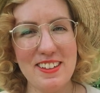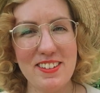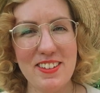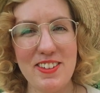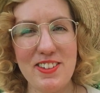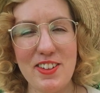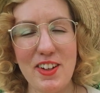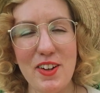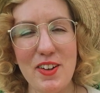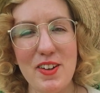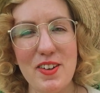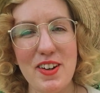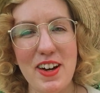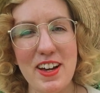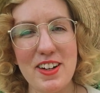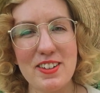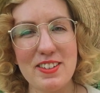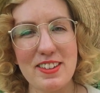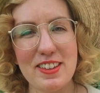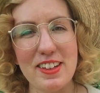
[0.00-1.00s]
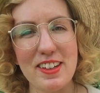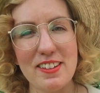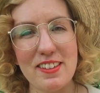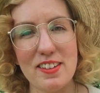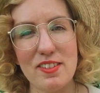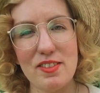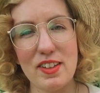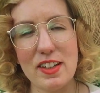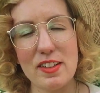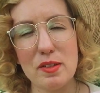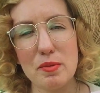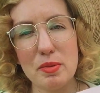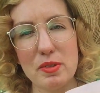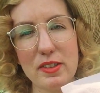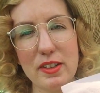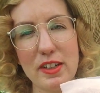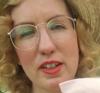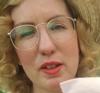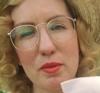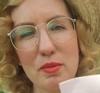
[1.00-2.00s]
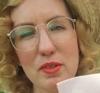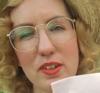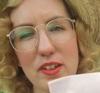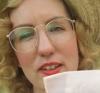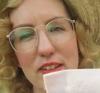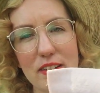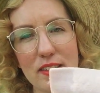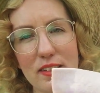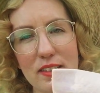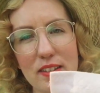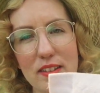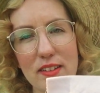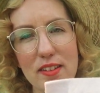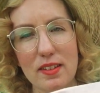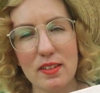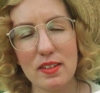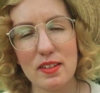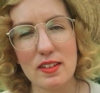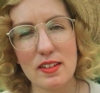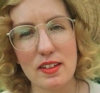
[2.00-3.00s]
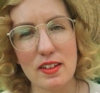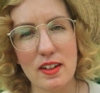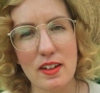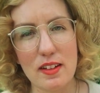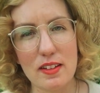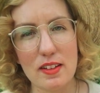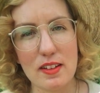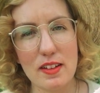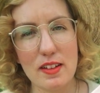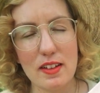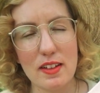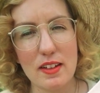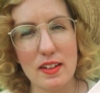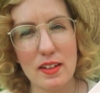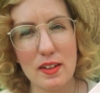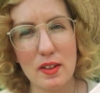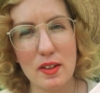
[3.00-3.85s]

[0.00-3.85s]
So I don't think it's available anymore in this color,